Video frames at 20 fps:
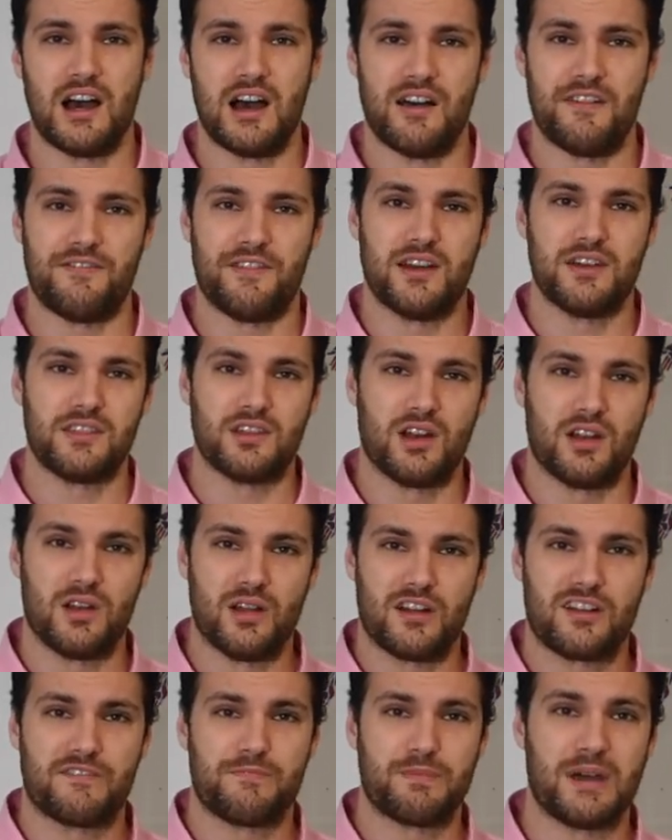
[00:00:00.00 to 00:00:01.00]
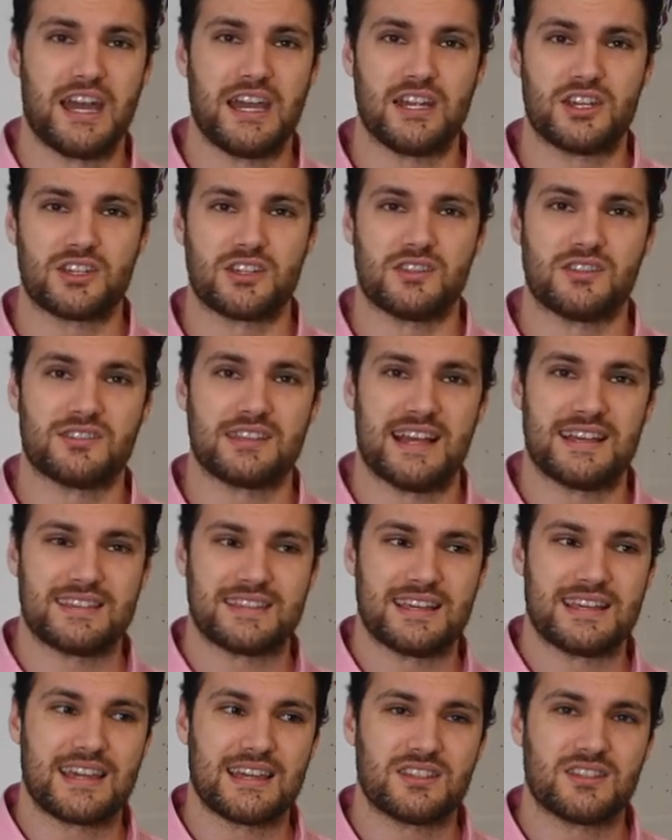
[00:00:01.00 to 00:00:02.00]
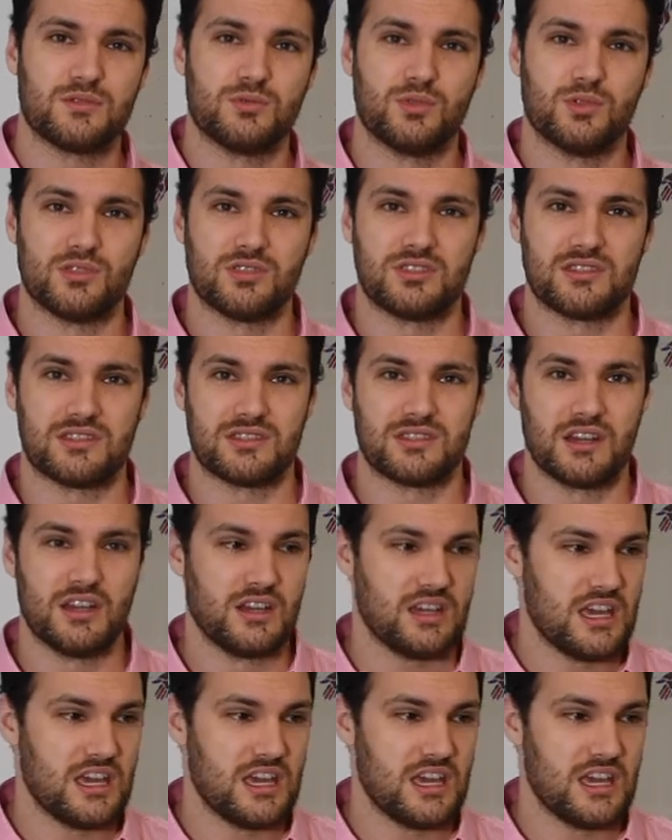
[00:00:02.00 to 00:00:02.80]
I find that a lot of patients, as they get towards